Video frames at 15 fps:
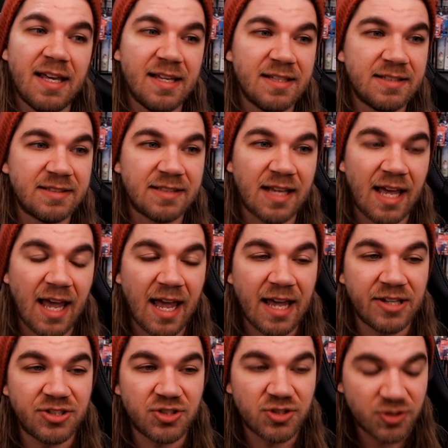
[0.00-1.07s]
is
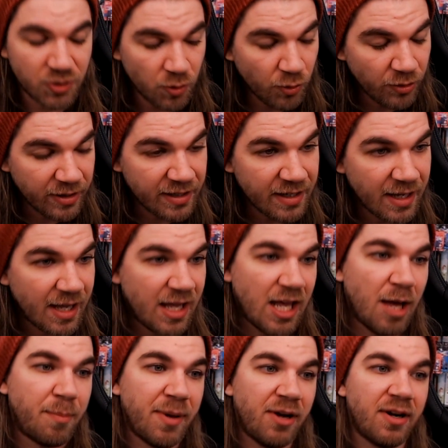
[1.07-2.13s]
a story
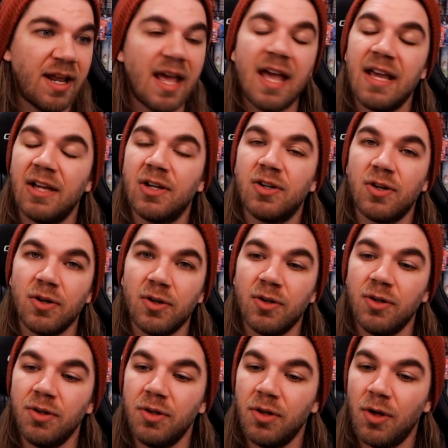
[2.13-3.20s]
about a
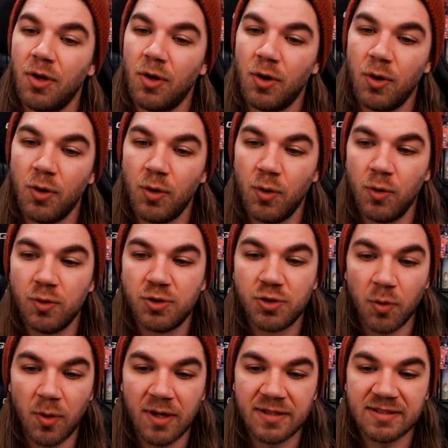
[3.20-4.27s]
girl who
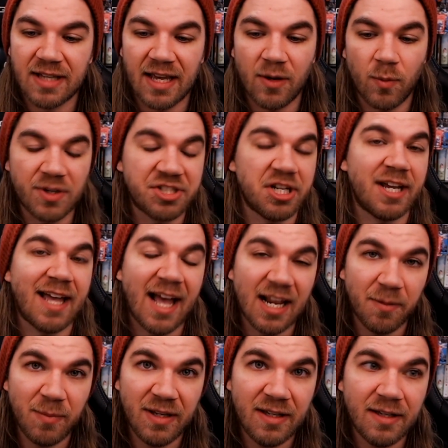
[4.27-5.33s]
joins a witch
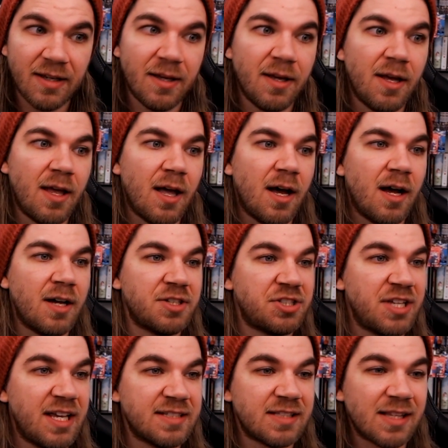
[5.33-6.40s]
academy.
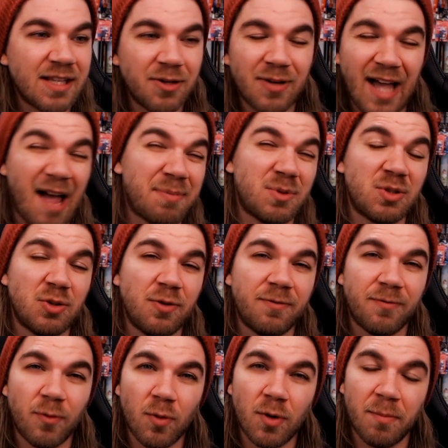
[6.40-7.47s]
She has little aptitude
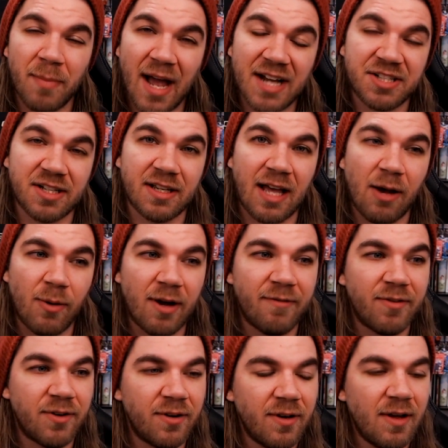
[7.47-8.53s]
for magic,
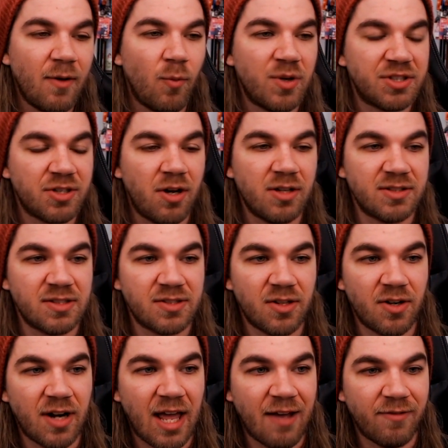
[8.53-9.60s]
however, which causes
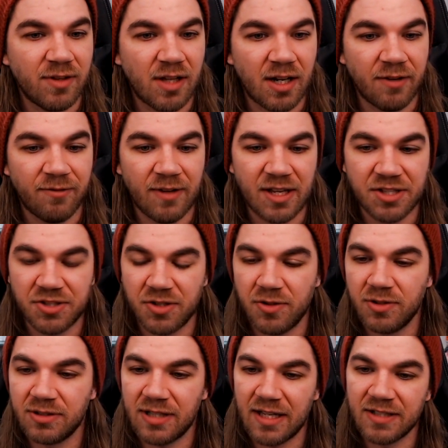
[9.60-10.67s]
her to have a lot of
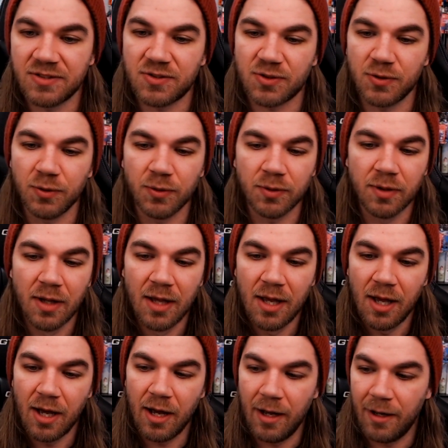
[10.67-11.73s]
issues in school.
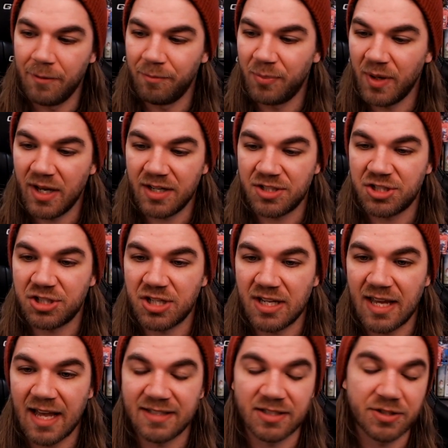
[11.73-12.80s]
But
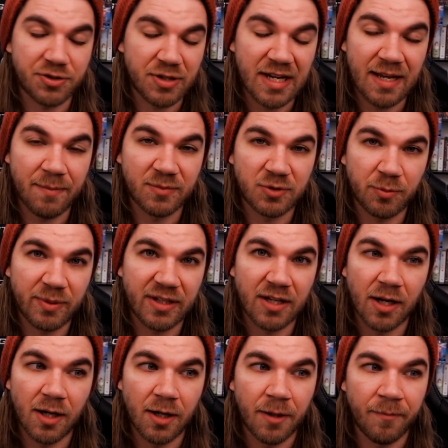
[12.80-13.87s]
she has a dream to
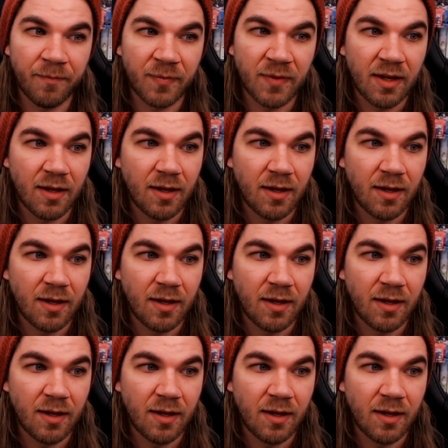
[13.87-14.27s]
become